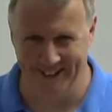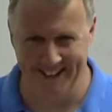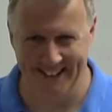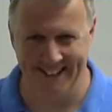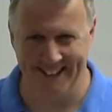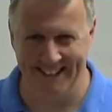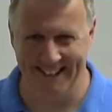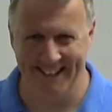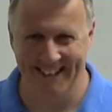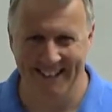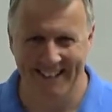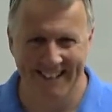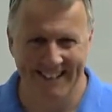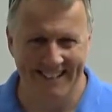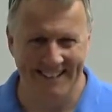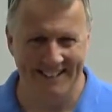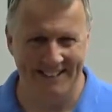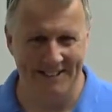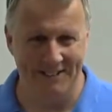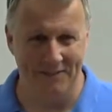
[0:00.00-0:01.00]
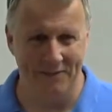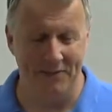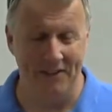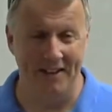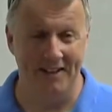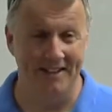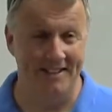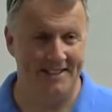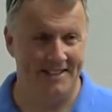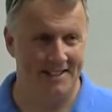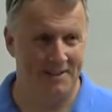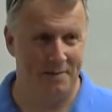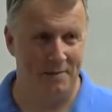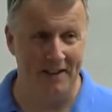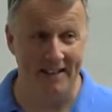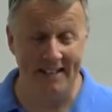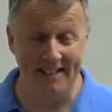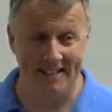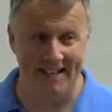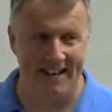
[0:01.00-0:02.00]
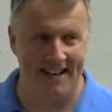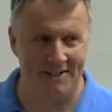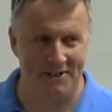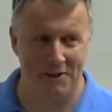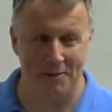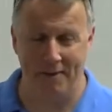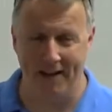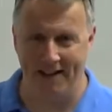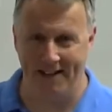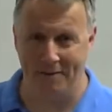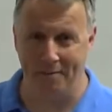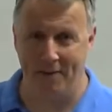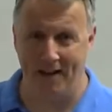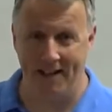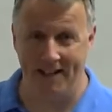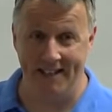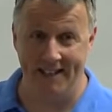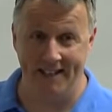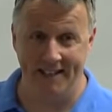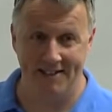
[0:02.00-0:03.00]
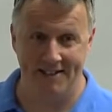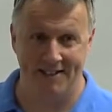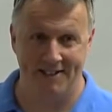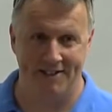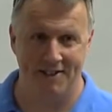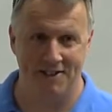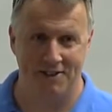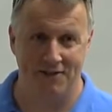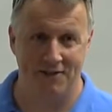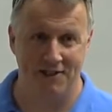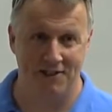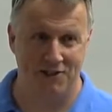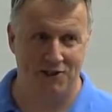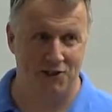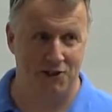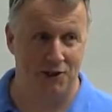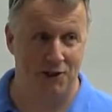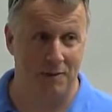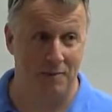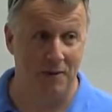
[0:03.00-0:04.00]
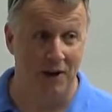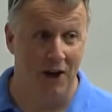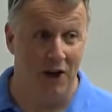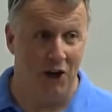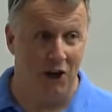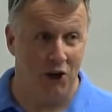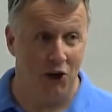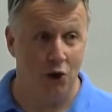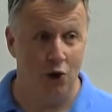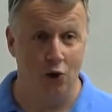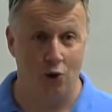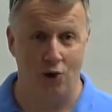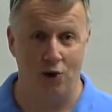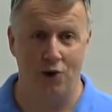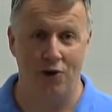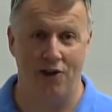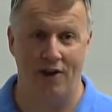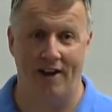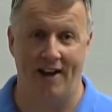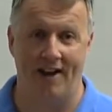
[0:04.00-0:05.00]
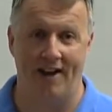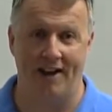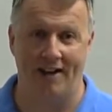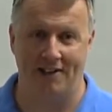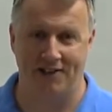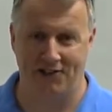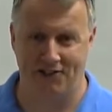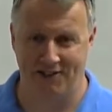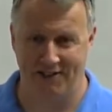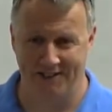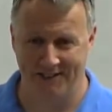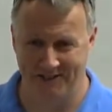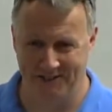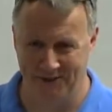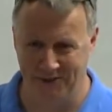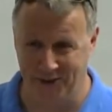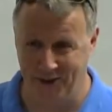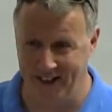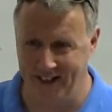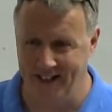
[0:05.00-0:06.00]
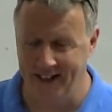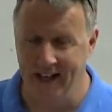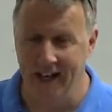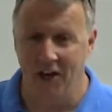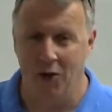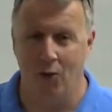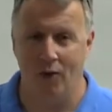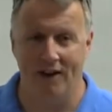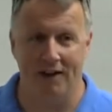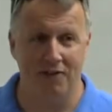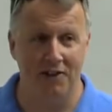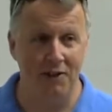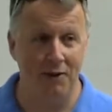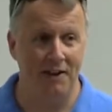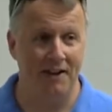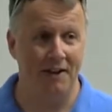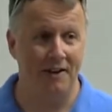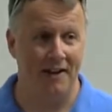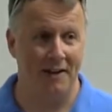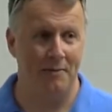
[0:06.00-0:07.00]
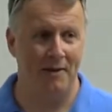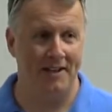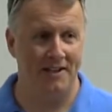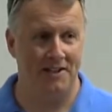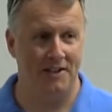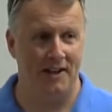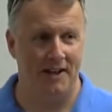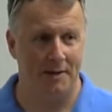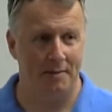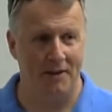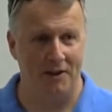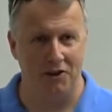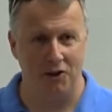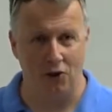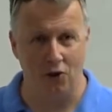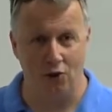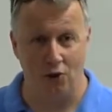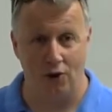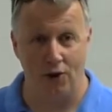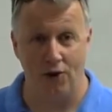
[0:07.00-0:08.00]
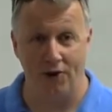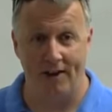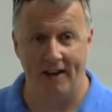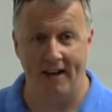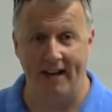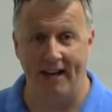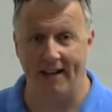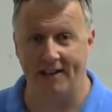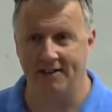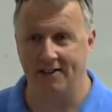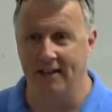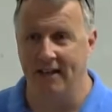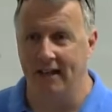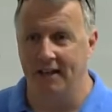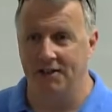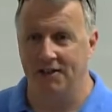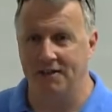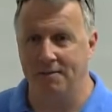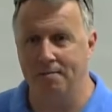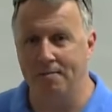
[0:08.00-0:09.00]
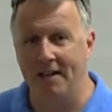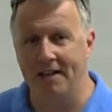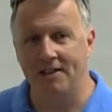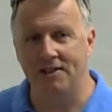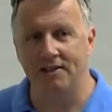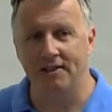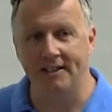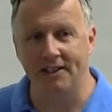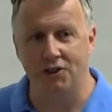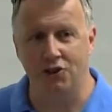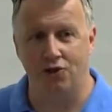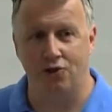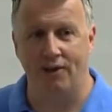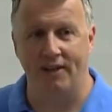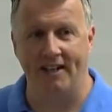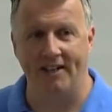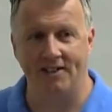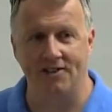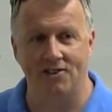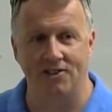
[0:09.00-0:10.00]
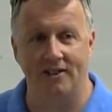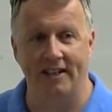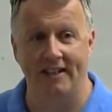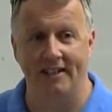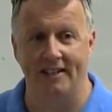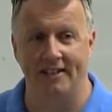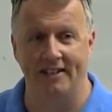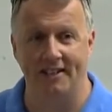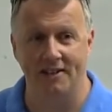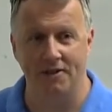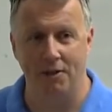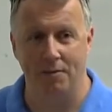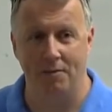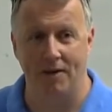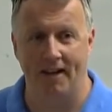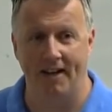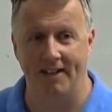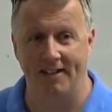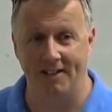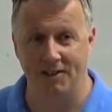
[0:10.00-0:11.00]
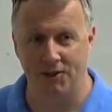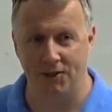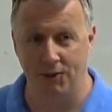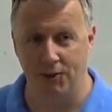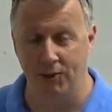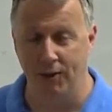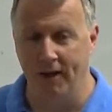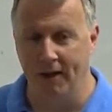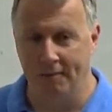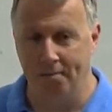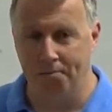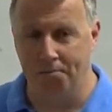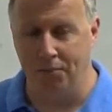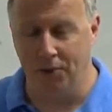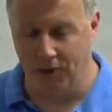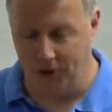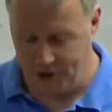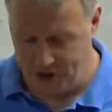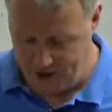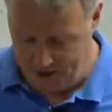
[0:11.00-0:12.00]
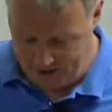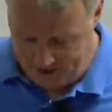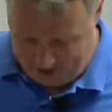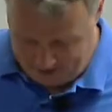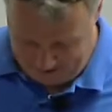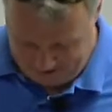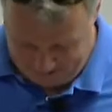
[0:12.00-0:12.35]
right? Um, and this is exacerbated by the existence of this term growth hacks right? Whenever you hear anybody talk about growth hacks, just mentally translate it in your mind into bullshit.